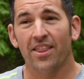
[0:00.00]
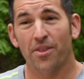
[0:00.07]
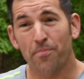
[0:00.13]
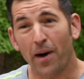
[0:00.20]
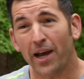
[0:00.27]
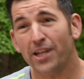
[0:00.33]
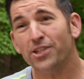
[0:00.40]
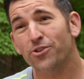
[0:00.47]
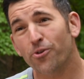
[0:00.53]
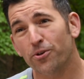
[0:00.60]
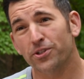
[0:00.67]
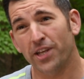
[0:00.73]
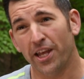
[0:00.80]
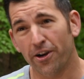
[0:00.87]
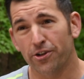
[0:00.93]
The body
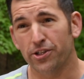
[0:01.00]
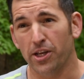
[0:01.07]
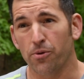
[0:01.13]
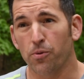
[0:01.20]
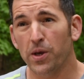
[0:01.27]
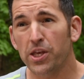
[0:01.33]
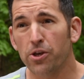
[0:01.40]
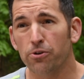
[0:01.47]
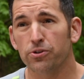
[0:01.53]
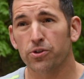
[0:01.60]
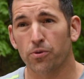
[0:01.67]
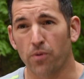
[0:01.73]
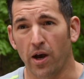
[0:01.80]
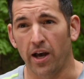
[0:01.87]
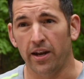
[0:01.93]
stores energy we use
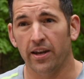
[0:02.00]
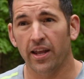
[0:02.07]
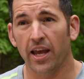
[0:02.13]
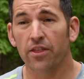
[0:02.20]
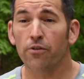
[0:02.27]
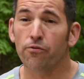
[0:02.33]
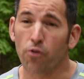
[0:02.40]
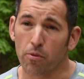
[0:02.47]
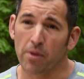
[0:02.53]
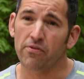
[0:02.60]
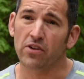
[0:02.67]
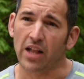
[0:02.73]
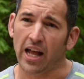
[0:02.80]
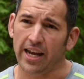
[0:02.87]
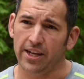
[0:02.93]
to run in the form of
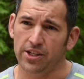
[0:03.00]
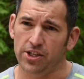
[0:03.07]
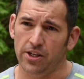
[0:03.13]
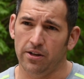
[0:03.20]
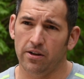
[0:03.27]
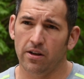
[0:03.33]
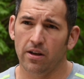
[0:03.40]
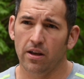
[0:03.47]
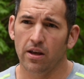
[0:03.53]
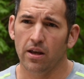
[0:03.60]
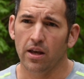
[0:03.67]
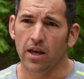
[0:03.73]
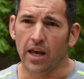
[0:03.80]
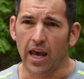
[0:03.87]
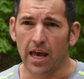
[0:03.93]
glycogen.
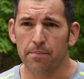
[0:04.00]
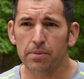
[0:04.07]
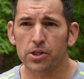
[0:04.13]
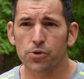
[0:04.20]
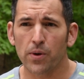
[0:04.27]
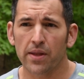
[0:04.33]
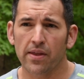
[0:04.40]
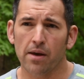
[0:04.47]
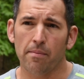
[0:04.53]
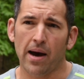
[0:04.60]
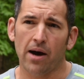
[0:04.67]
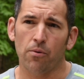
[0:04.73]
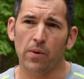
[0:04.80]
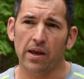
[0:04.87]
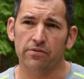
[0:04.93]
In between the
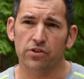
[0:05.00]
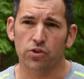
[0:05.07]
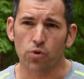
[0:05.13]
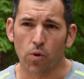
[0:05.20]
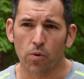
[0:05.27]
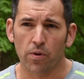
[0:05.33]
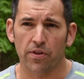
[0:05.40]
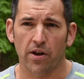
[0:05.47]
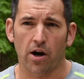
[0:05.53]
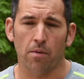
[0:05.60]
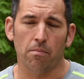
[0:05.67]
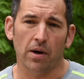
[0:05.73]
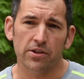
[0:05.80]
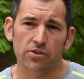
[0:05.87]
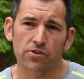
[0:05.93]
amount we have stored within our
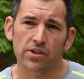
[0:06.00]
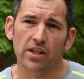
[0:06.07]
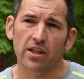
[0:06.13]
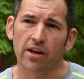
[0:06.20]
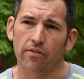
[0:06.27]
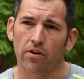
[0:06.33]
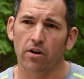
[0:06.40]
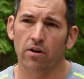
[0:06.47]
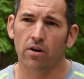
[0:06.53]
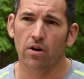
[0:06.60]
muscles and liver,